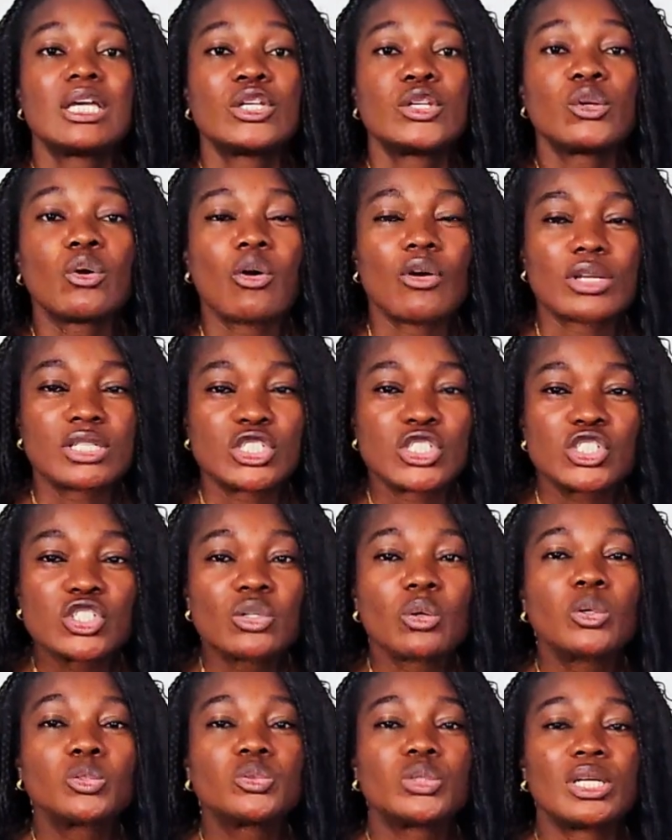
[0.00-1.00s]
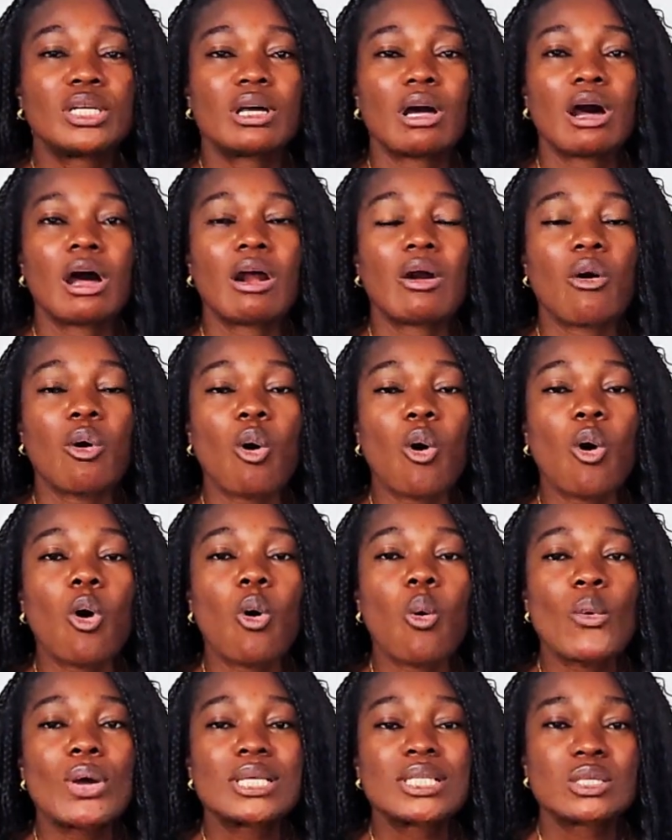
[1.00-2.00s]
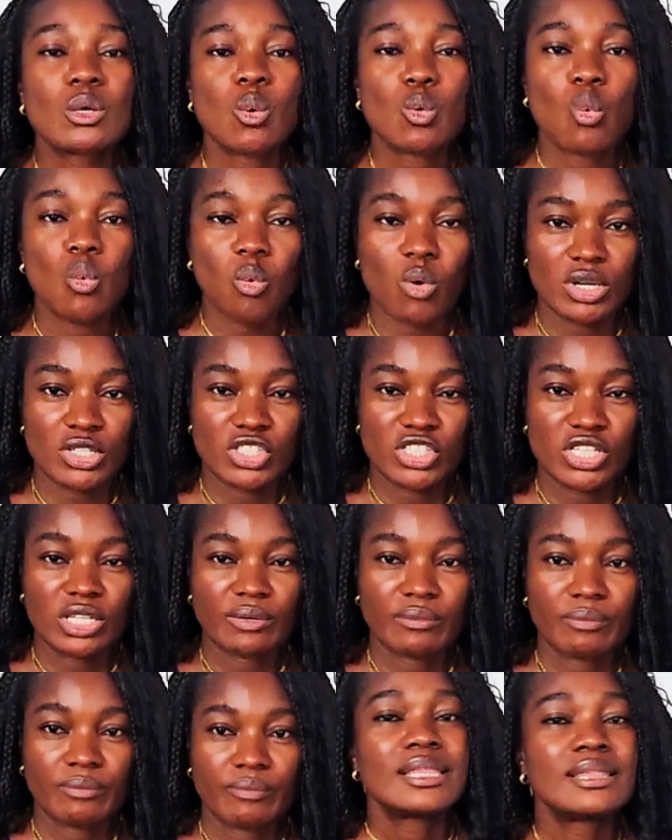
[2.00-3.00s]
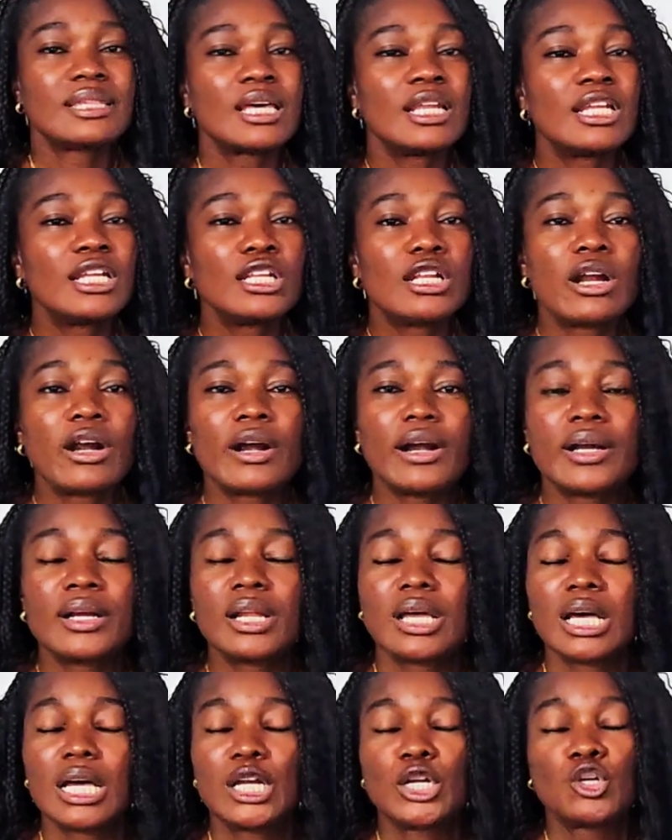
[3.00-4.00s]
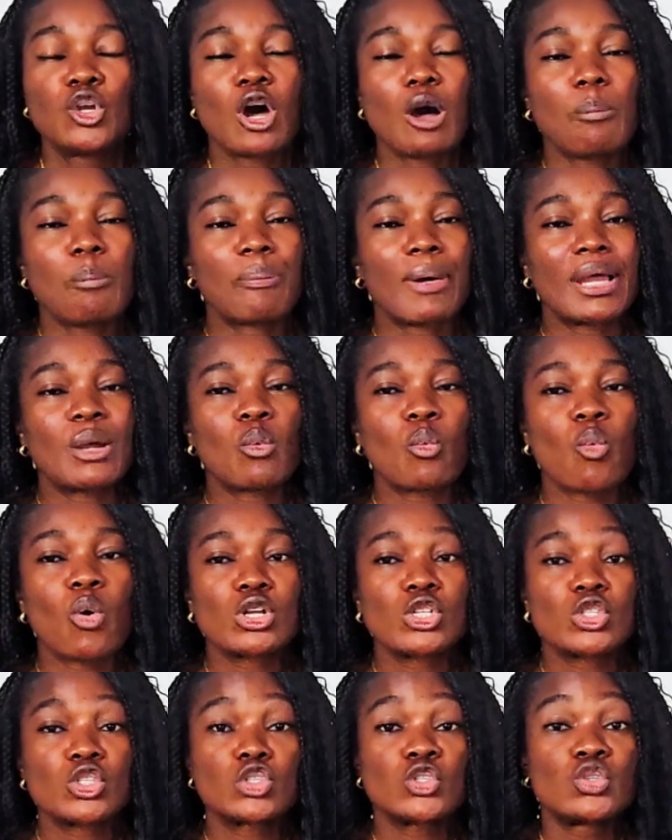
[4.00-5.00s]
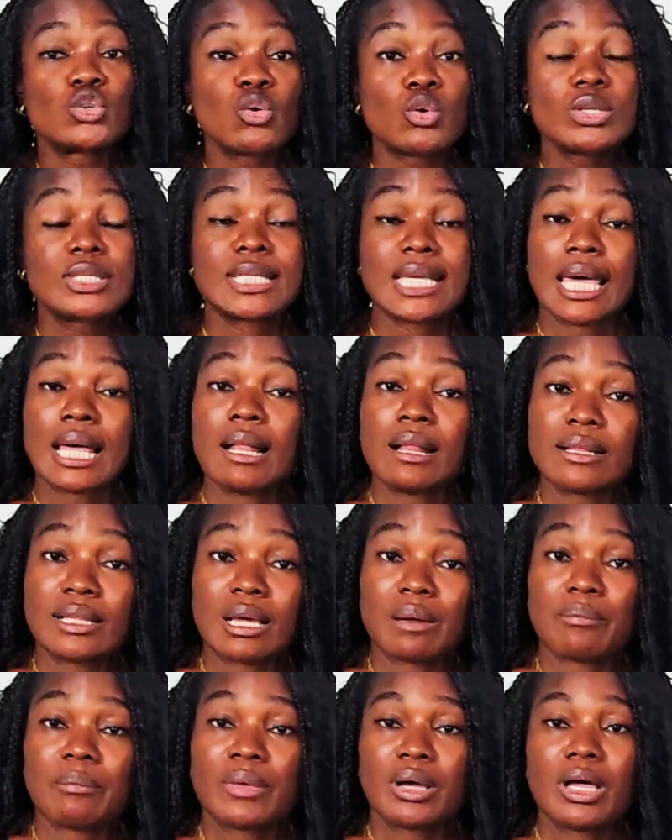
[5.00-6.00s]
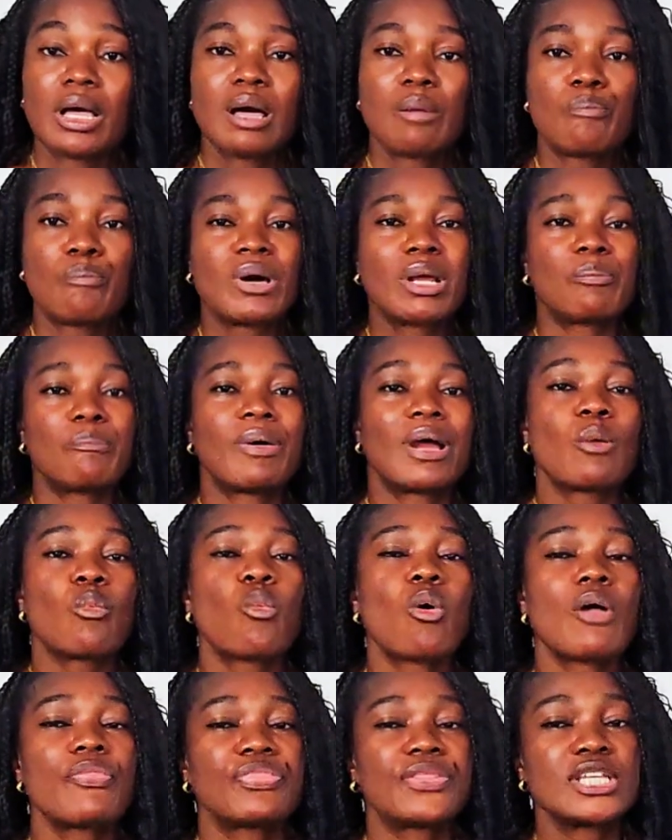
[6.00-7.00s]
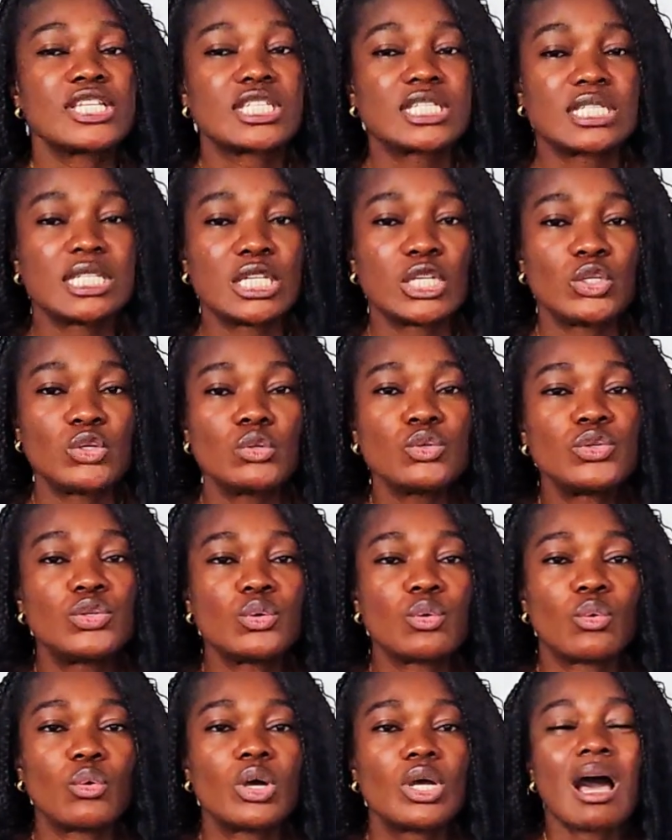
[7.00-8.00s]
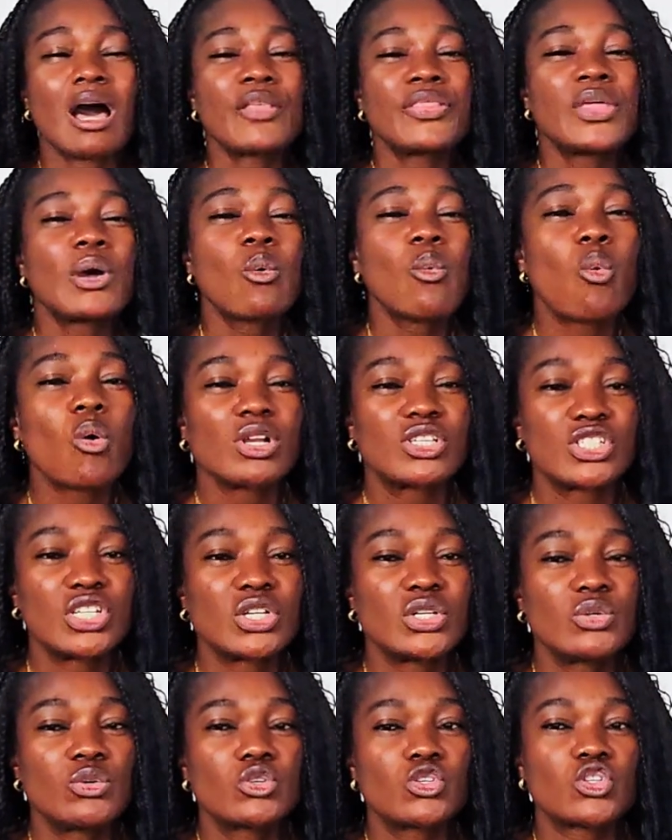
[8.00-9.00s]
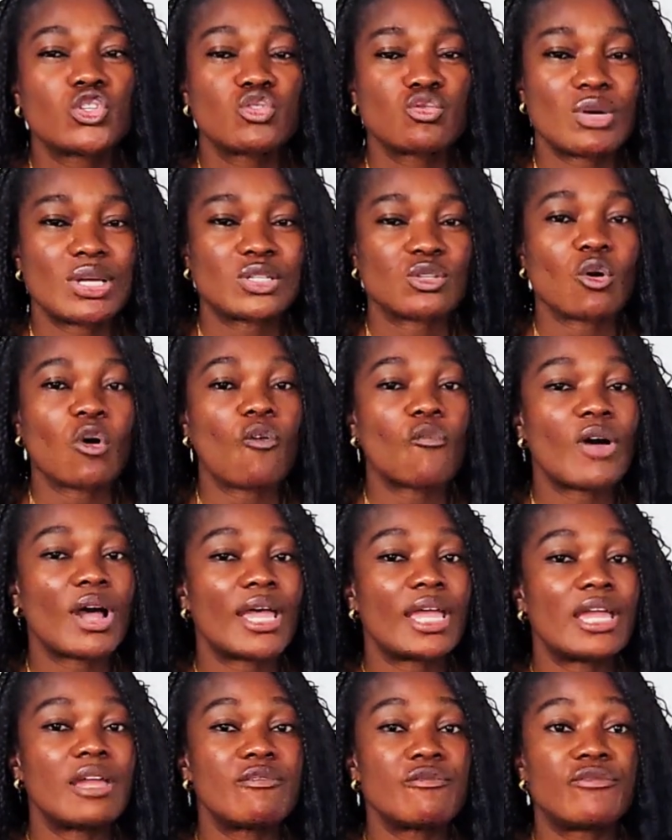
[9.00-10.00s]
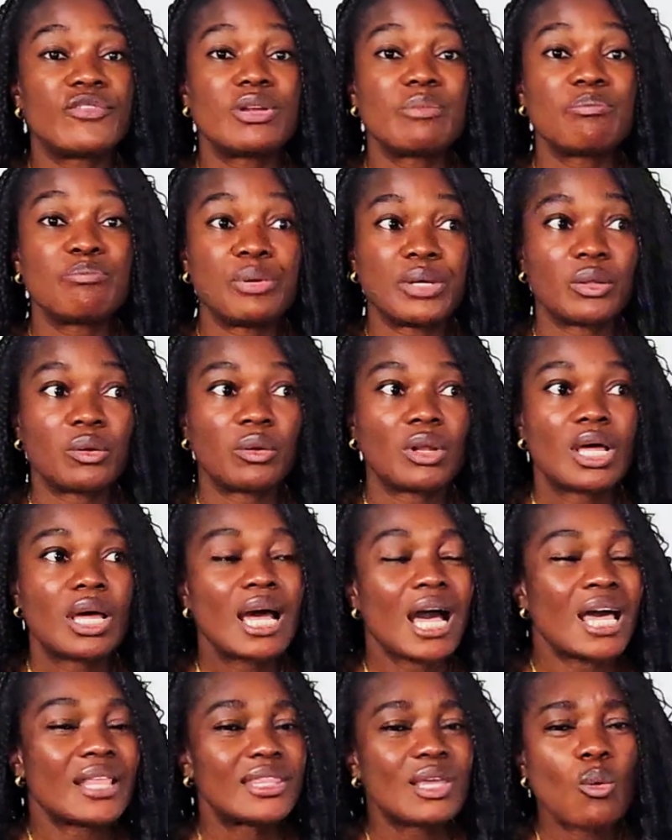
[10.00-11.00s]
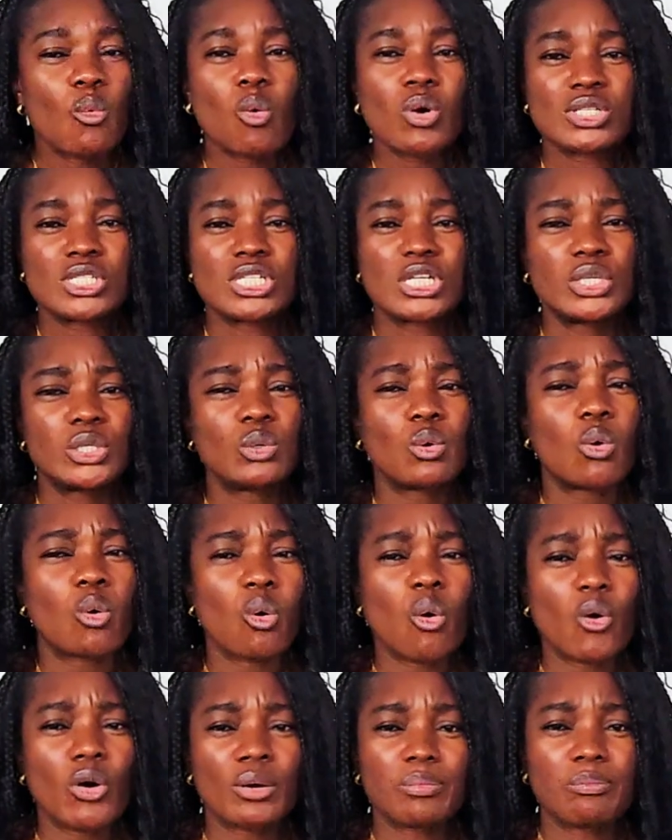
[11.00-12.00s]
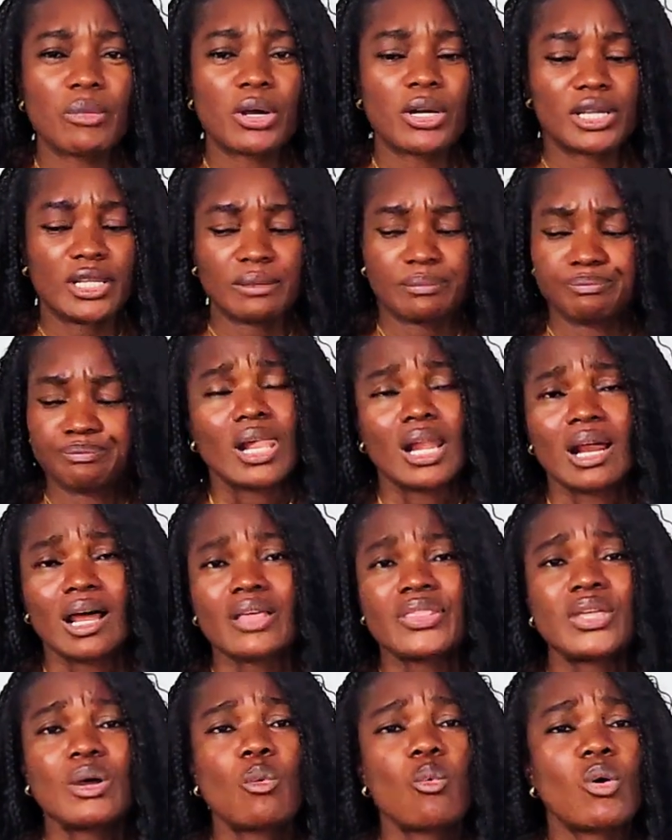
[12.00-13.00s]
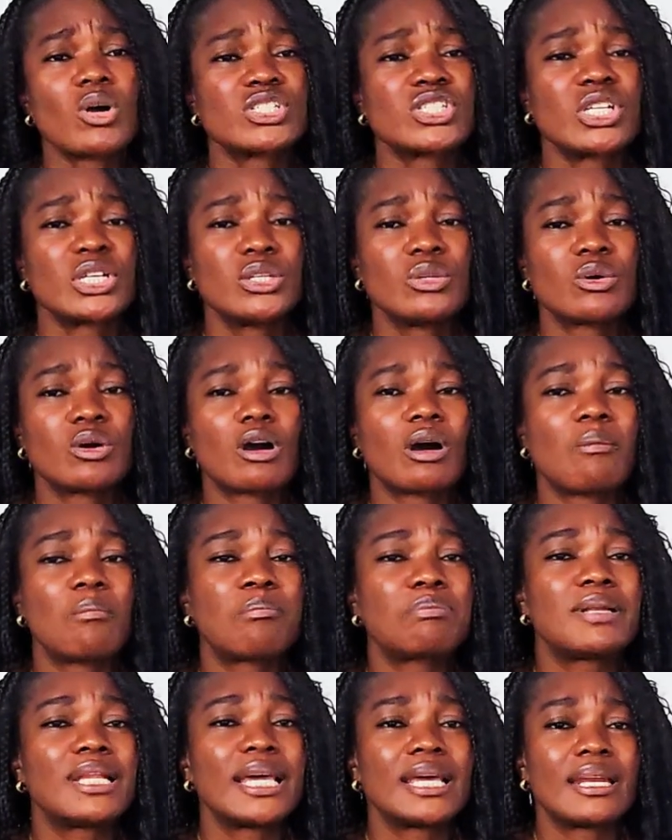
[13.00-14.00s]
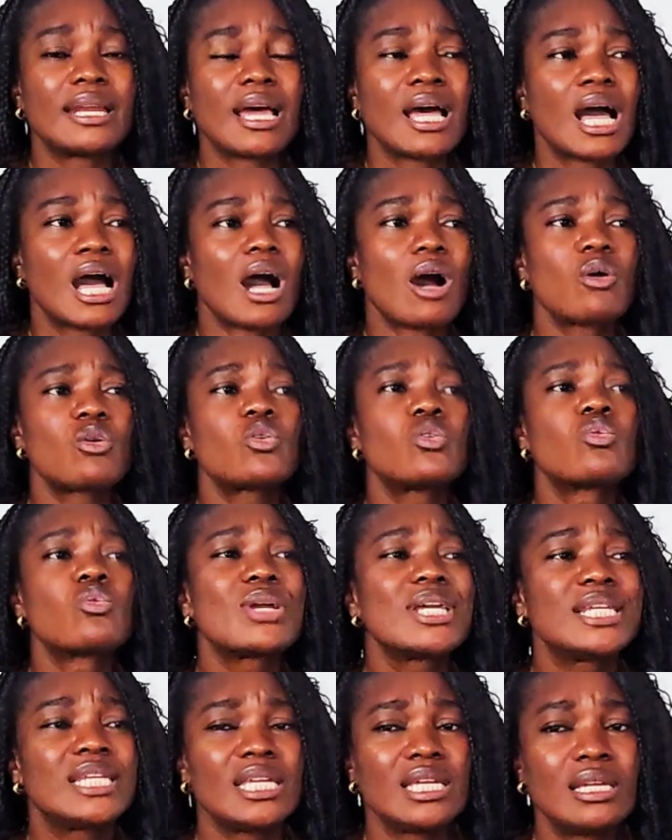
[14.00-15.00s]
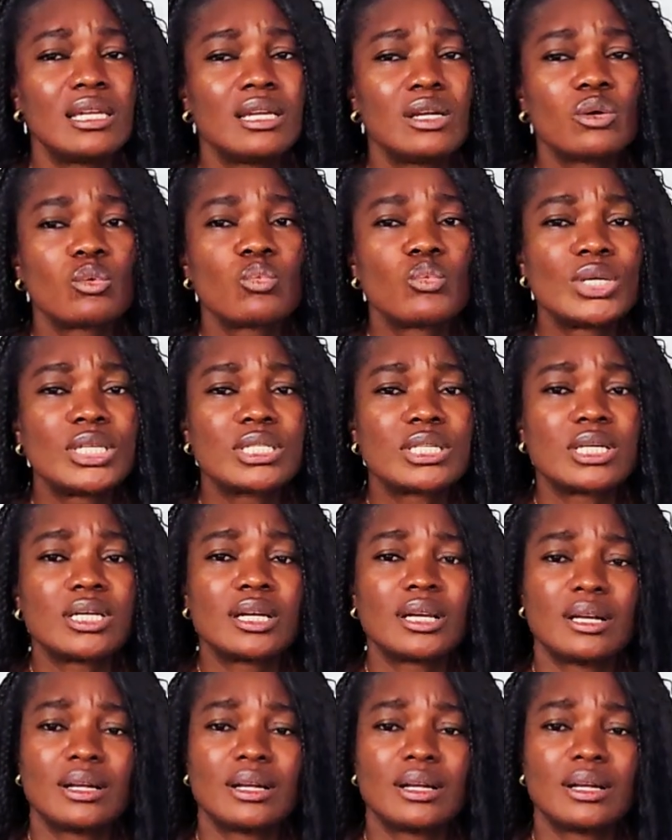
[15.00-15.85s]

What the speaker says: Your children are always watching. They learn not by what you tell them, but by what they see you do. Are they watching you stress over every bill? Are they watching you hoard money? Are they watching you complain how greedy rich